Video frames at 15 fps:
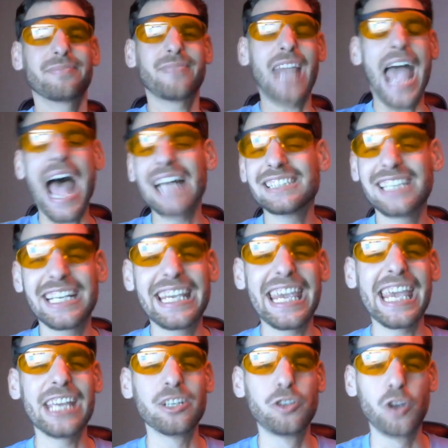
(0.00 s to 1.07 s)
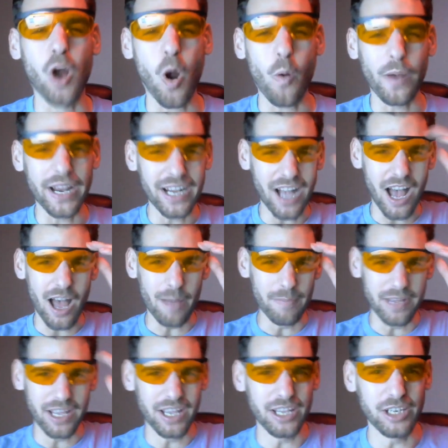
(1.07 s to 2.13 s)
as a kid growing
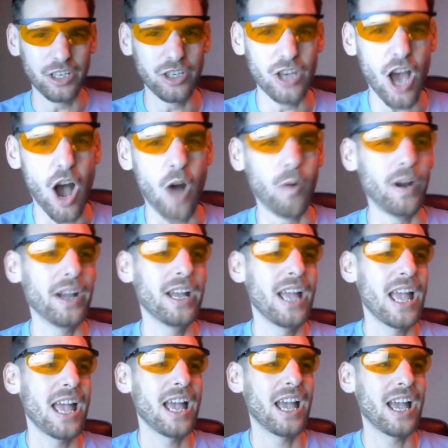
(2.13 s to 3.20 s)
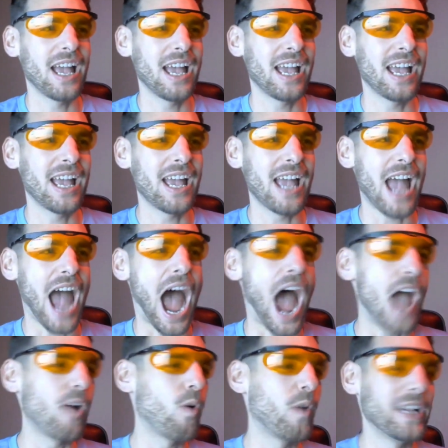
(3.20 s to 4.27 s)
up, you know,
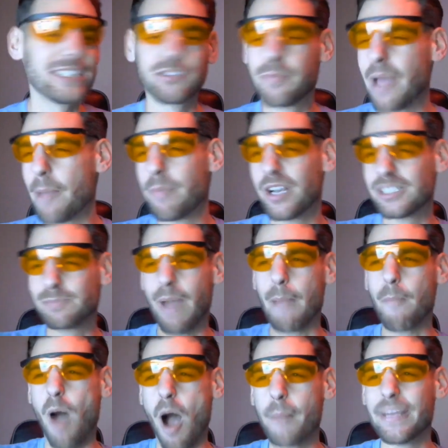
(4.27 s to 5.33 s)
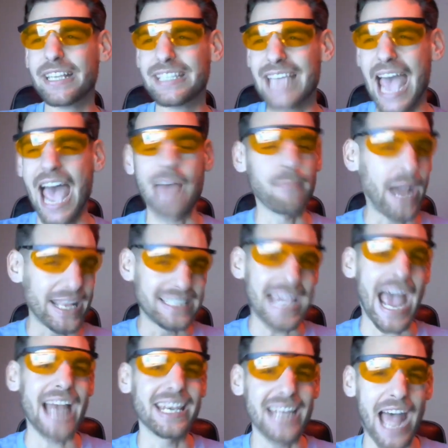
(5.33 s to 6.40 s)
I always remember is my mom and dad, my
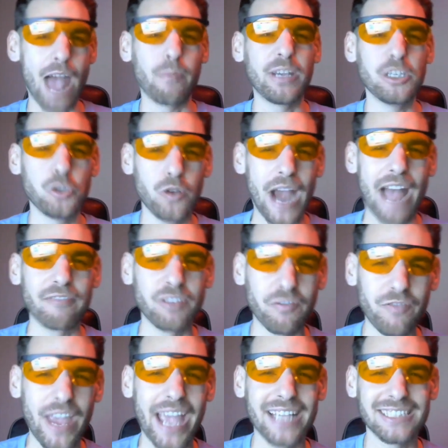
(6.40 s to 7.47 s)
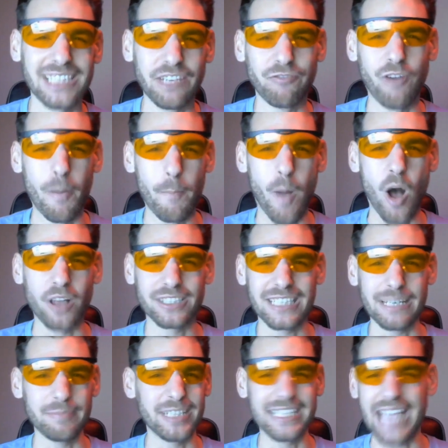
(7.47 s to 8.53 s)
dad and I, we draft a fantasy football
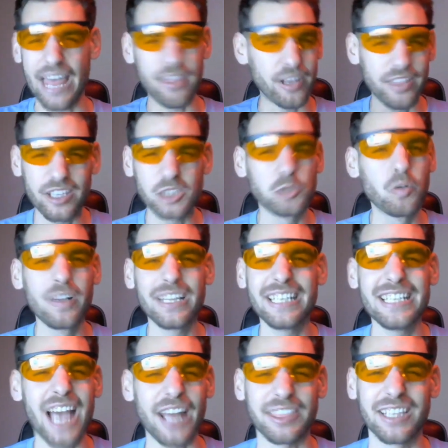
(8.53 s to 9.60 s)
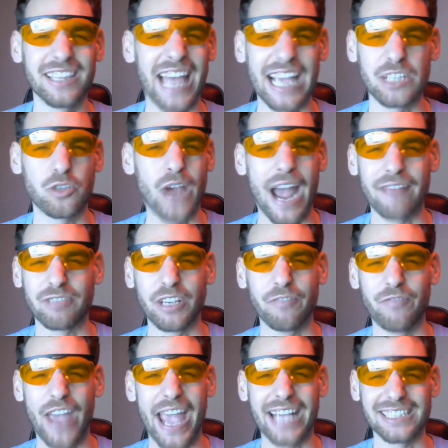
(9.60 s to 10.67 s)
team together, and there's really nothing like drafting
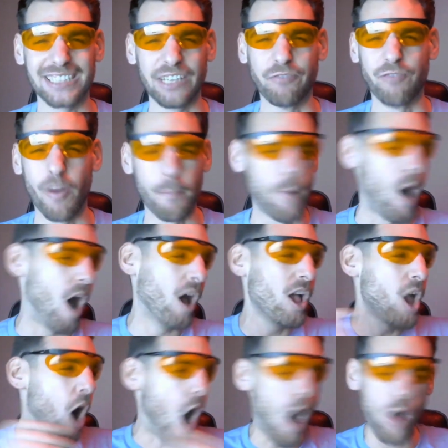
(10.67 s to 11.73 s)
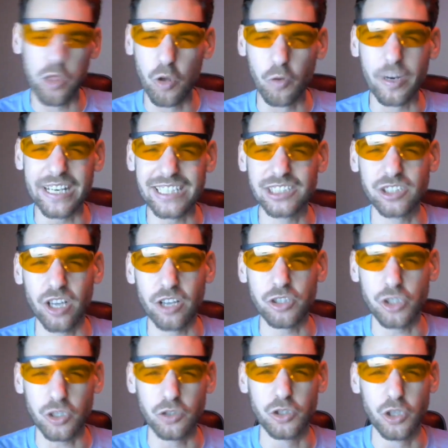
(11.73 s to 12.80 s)
fantasy football. All the
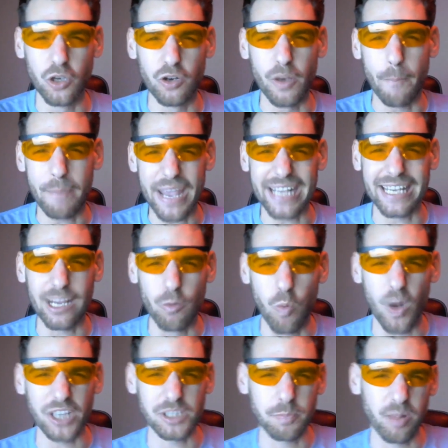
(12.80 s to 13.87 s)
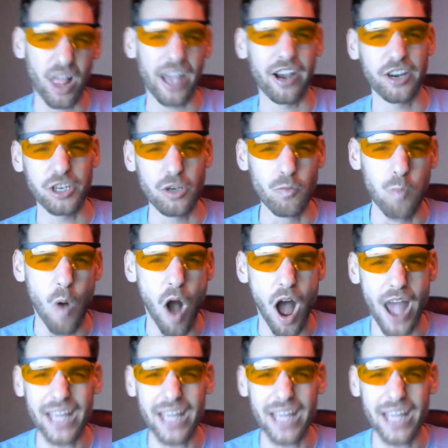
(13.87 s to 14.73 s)
research you do to picking which player you want.